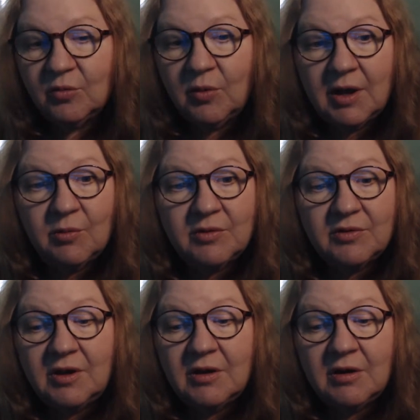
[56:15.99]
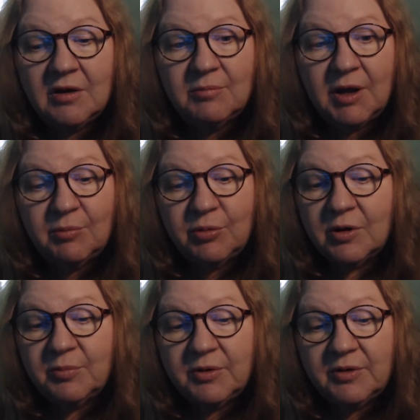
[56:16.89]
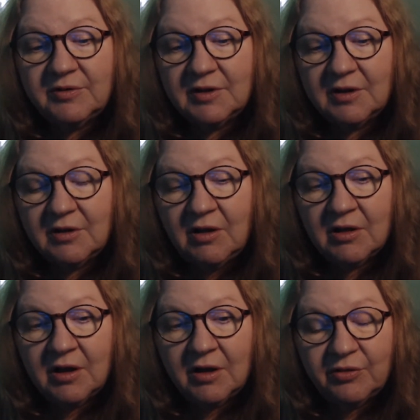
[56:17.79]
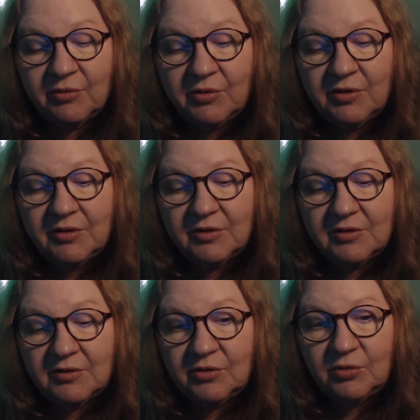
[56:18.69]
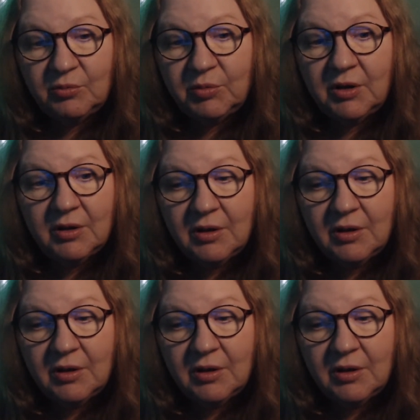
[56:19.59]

why I was here, my purpose, and it all got thrown in the tube.